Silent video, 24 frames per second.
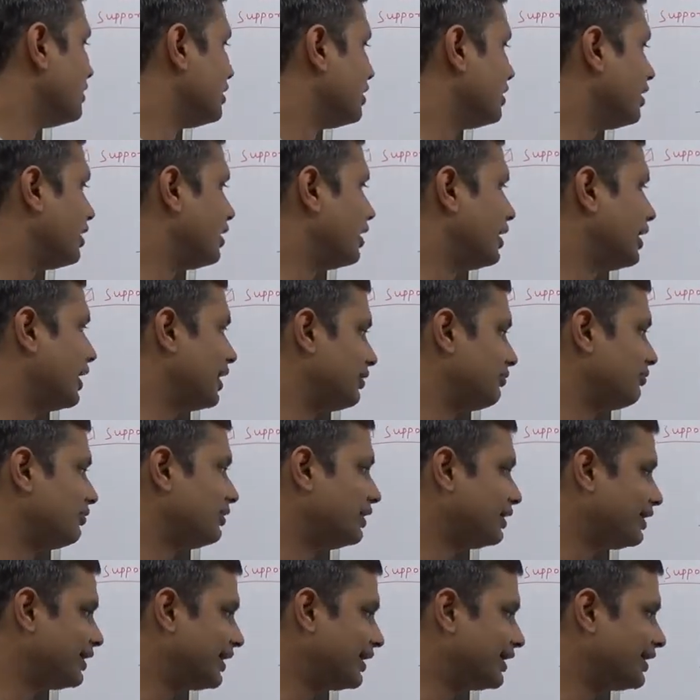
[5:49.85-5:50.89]
and
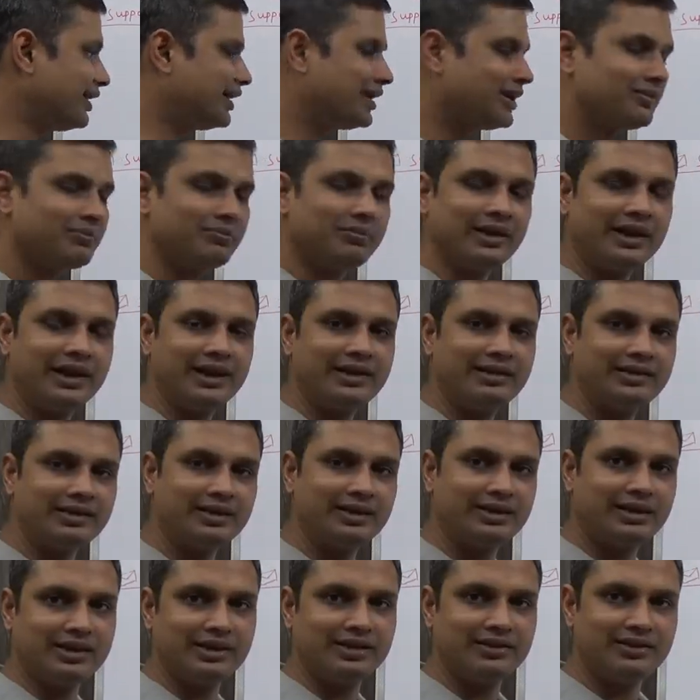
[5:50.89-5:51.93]
we'll take it up later
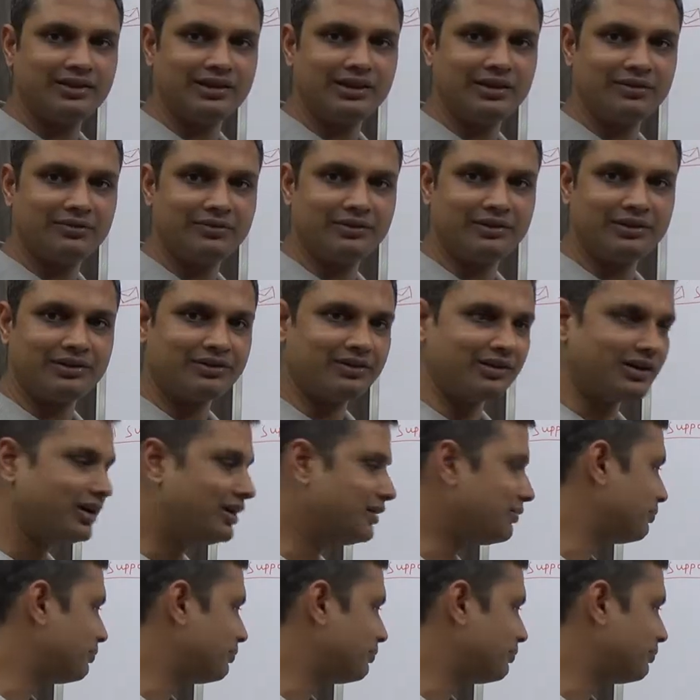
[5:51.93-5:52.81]
and see if it really